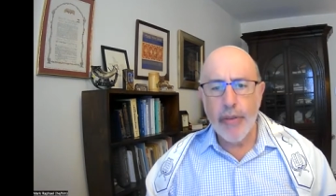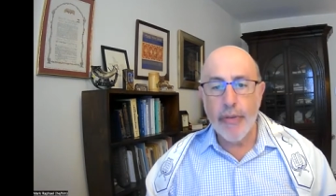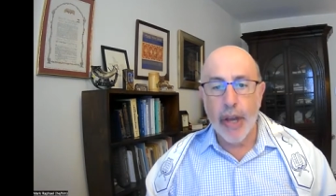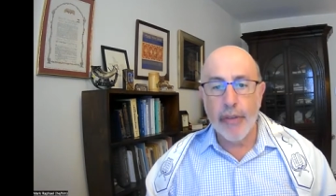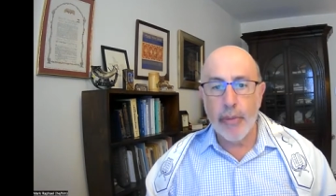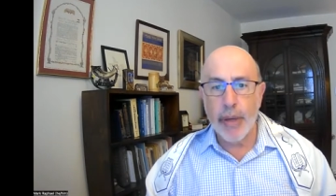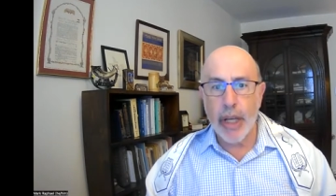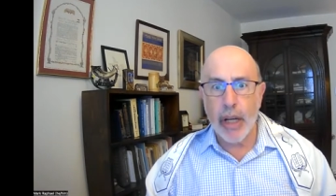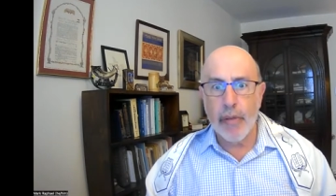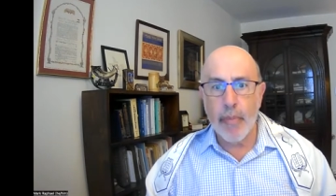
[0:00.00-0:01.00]
Favor me,
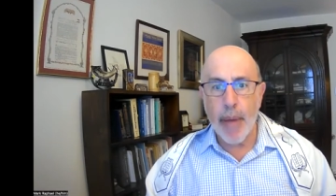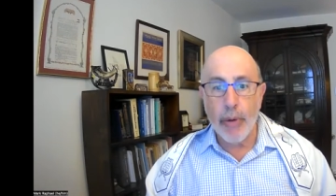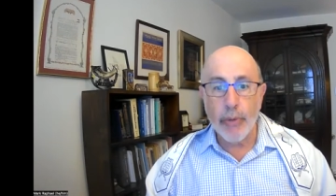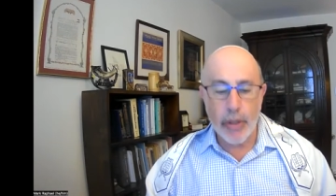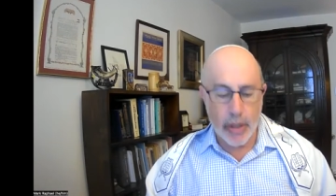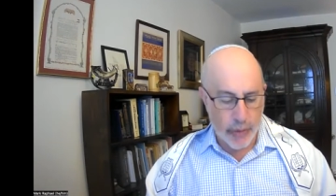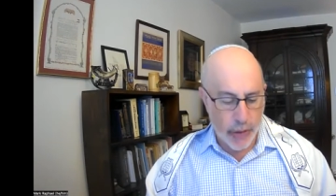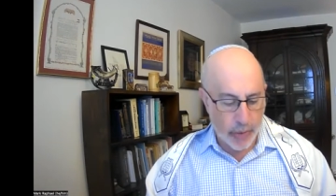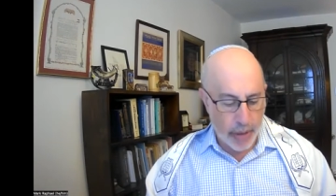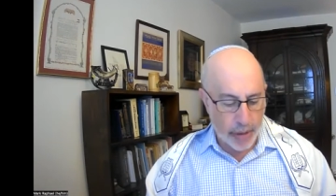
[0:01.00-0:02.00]
and I'm a mountain of
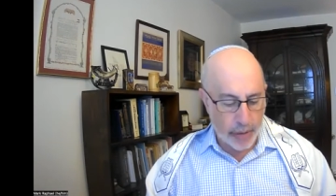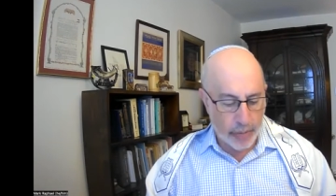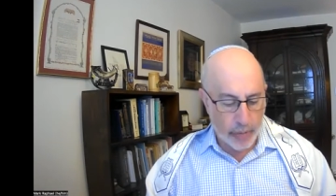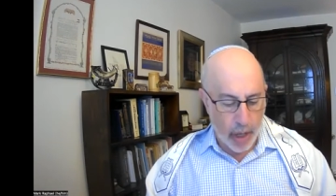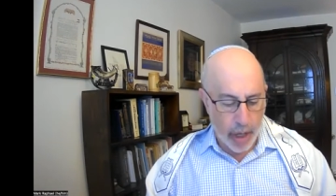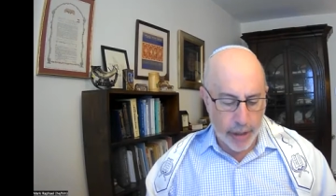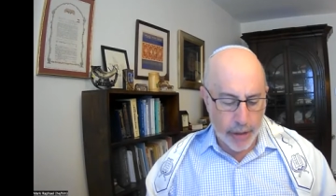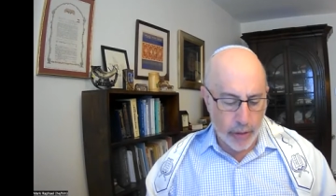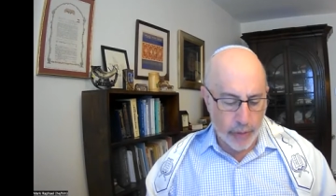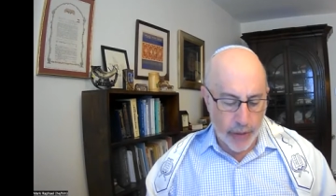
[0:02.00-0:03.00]
strength. Hide
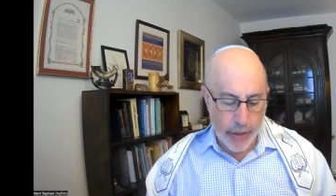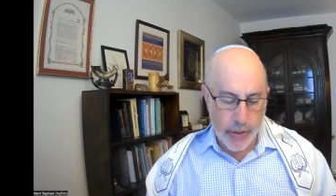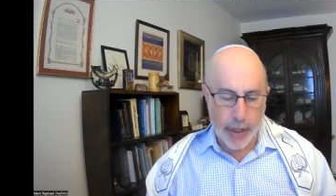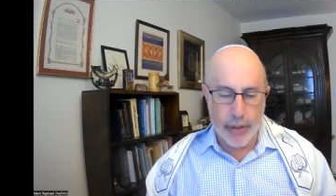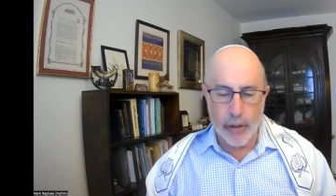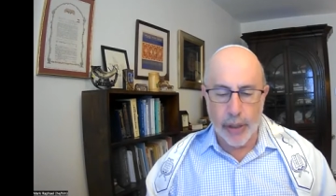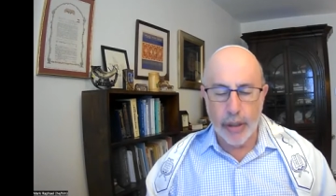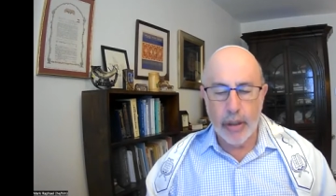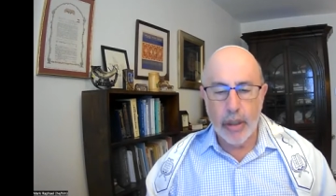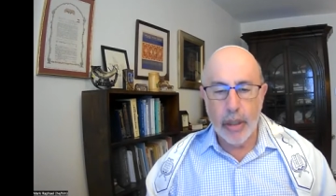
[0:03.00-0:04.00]
your face, Adonai,
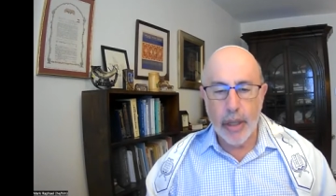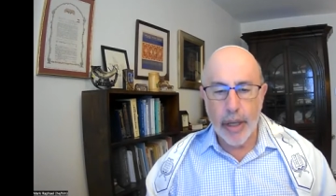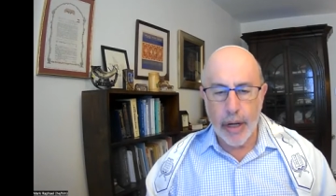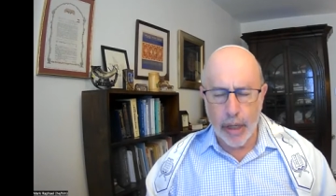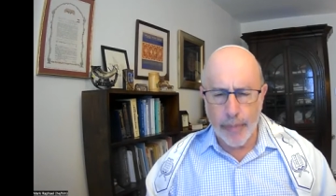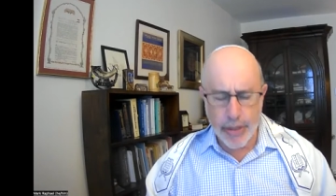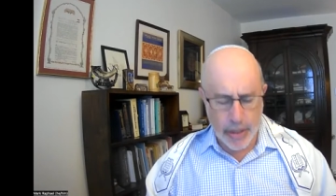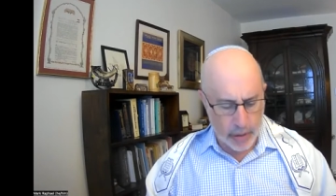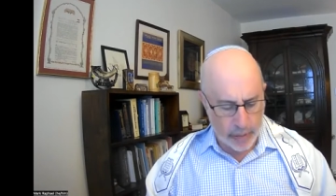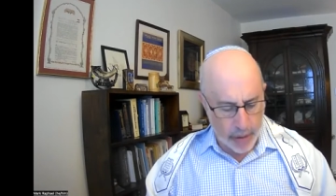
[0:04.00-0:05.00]
and I am
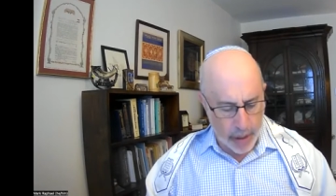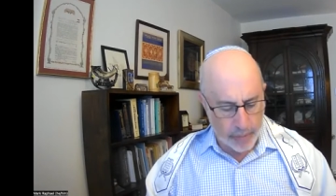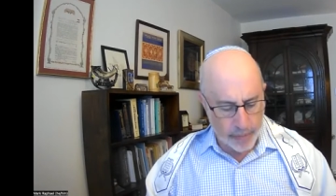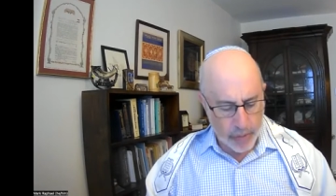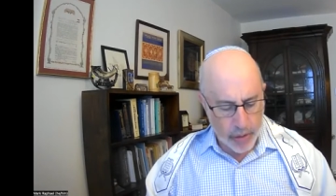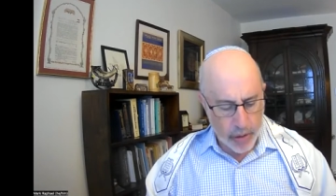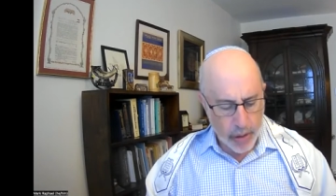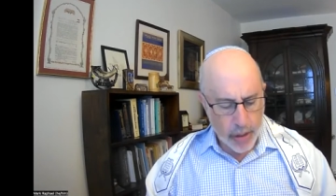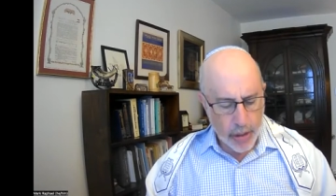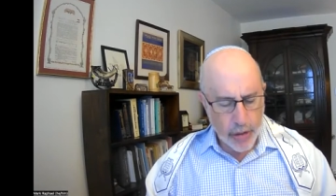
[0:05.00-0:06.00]
terrified.
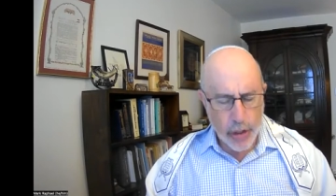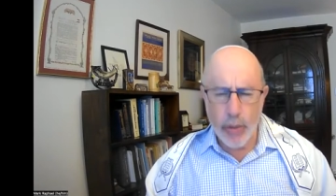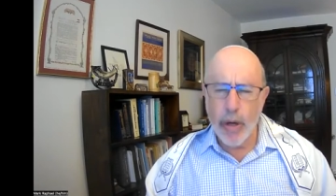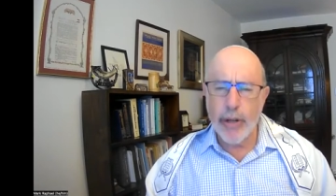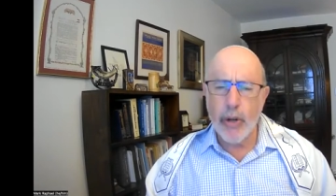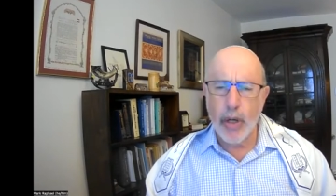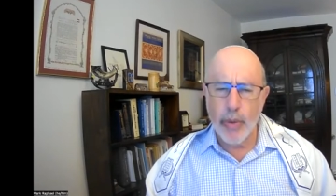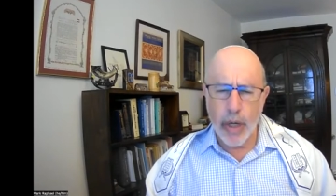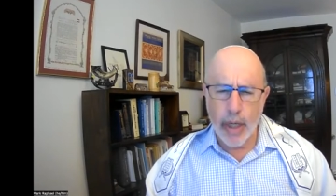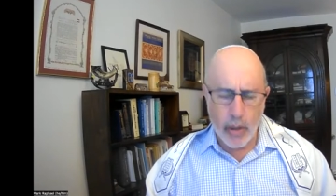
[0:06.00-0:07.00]
To you, Adonai,
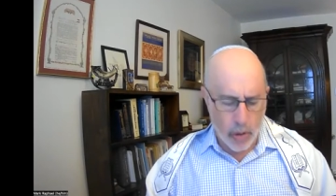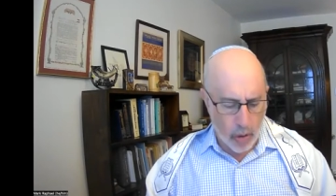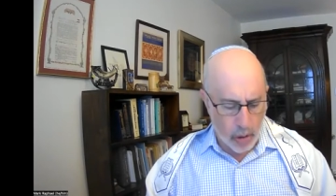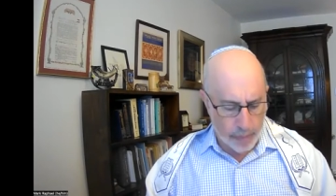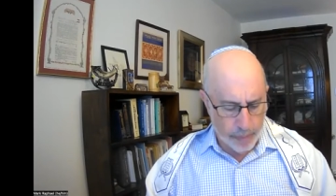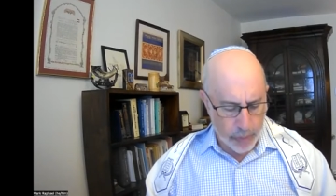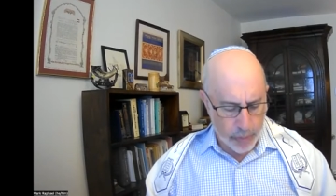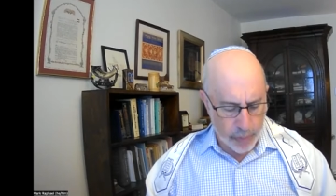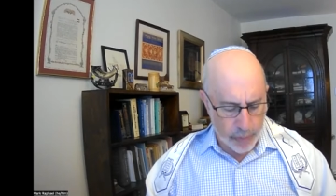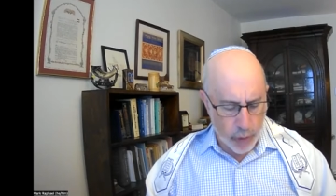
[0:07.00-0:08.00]
would I call,
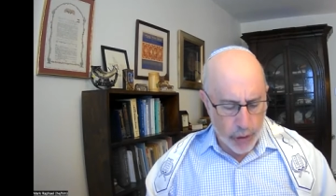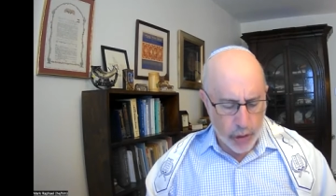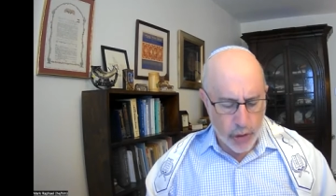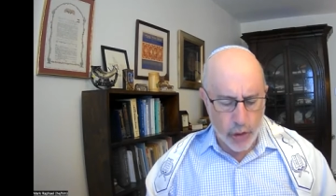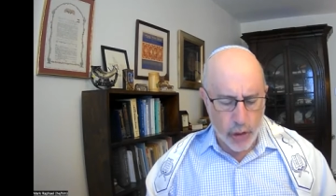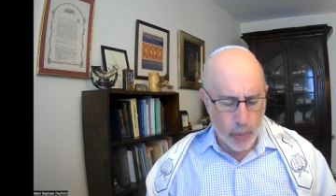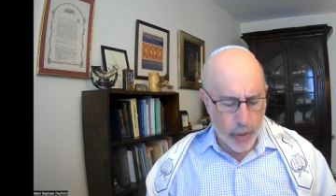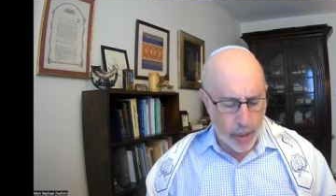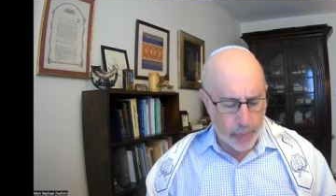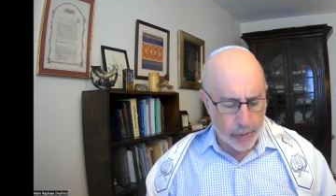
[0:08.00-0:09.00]
before the eternal
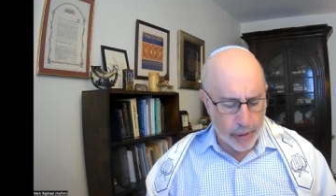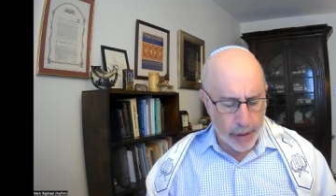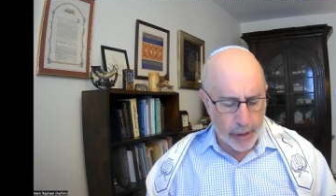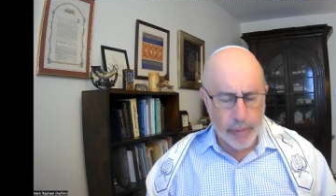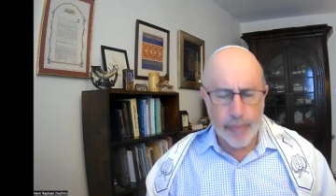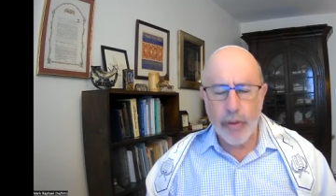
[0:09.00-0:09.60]
would I plead.